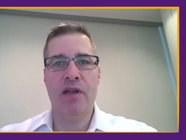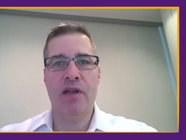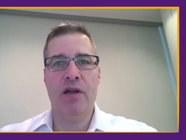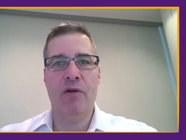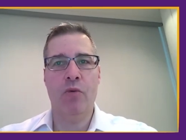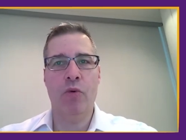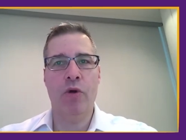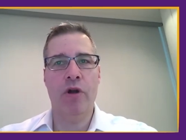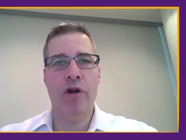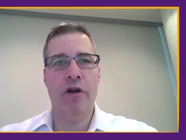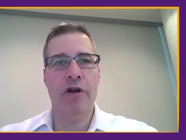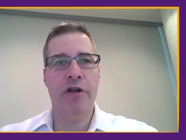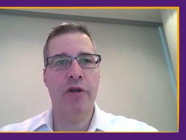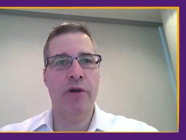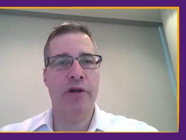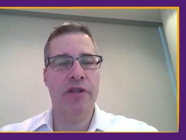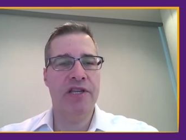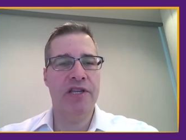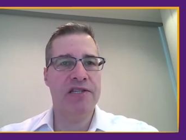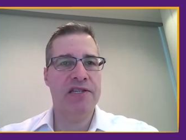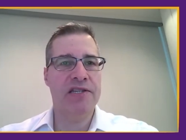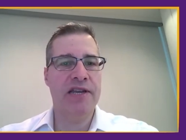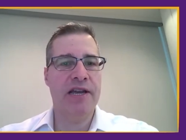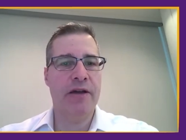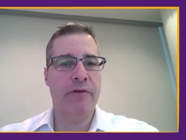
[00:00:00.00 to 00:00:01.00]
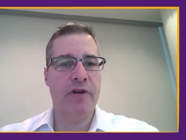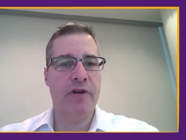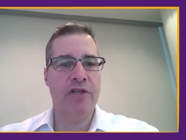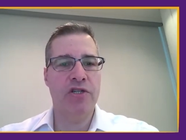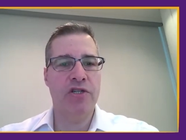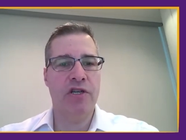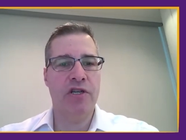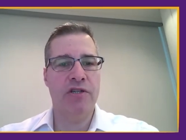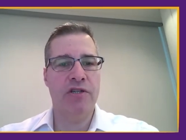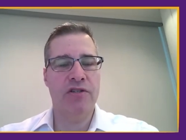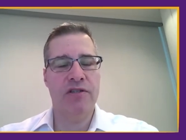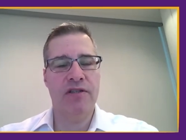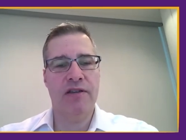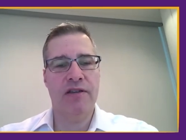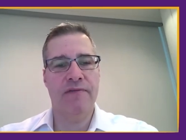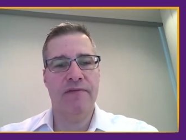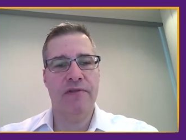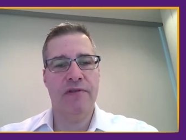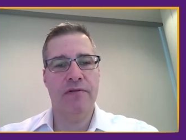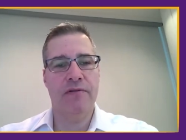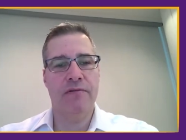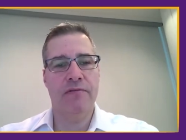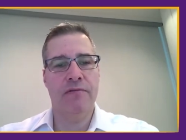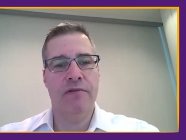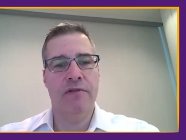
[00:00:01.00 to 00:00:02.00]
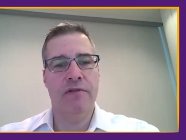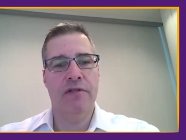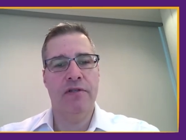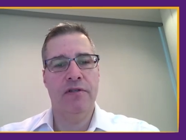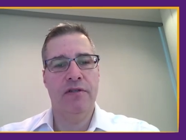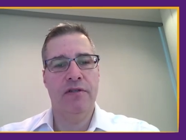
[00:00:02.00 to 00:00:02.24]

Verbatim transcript: Uh, where are you on this now? Any change to that view?